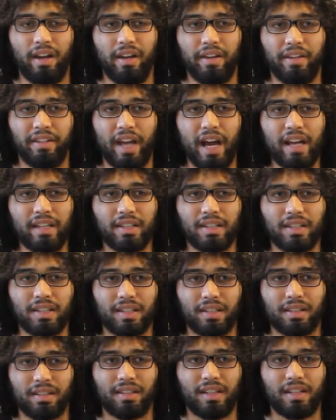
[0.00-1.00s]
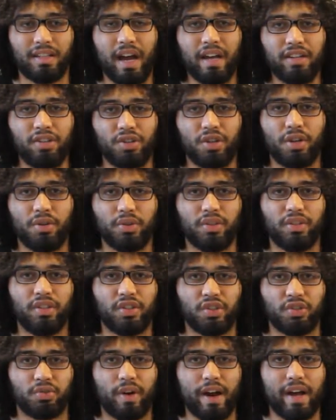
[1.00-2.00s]
That shows
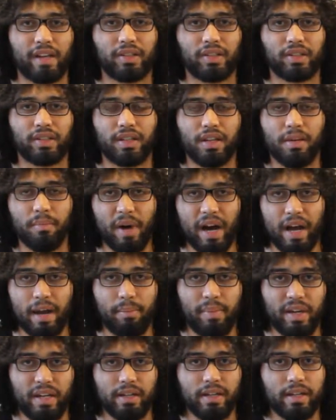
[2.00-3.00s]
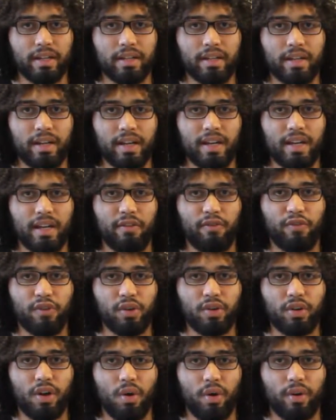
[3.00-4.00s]
distress, in my opinion. If
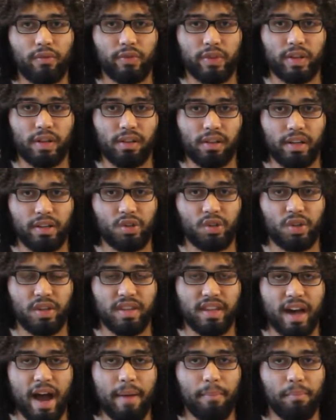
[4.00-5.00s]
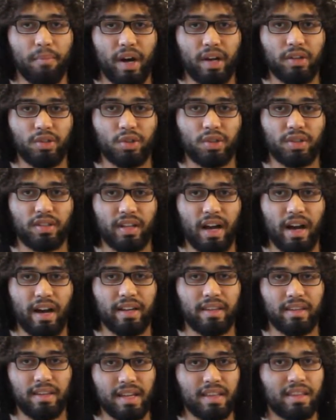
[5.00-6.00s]
you're going for the clinch that much,
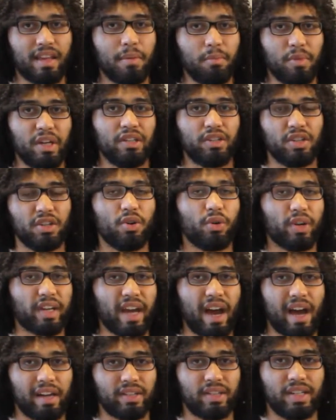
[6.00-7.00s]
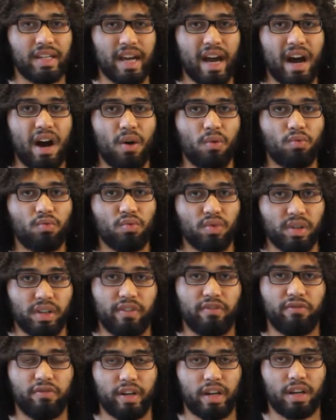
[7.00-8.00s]
I think that means that you're gassing out
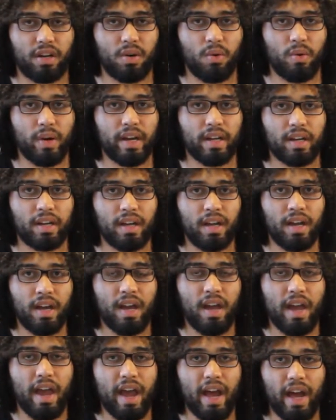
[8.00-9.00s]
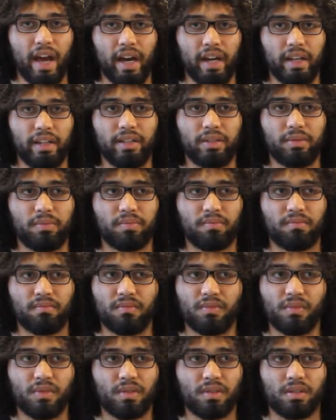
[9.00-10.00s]
really freaking quick. And
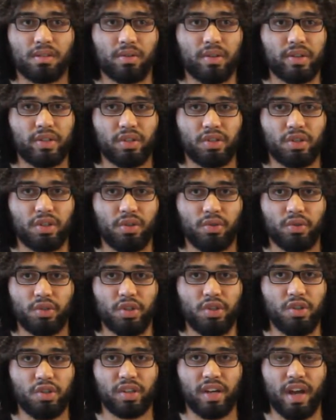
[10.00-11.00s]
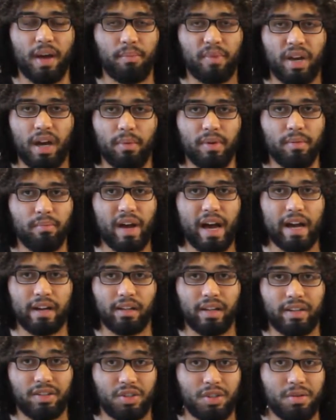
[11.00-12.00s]
Clarissa Shields, she just kept coming
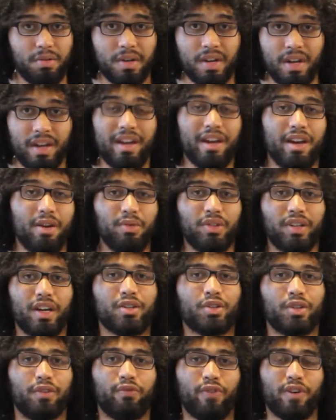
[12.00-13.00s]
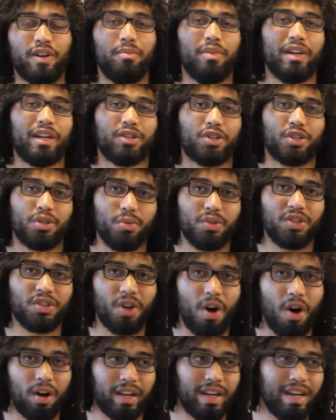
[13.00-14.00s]
back. It was actually funny because she was
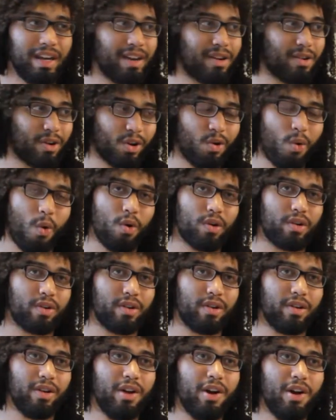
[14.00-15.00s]
talking in her corner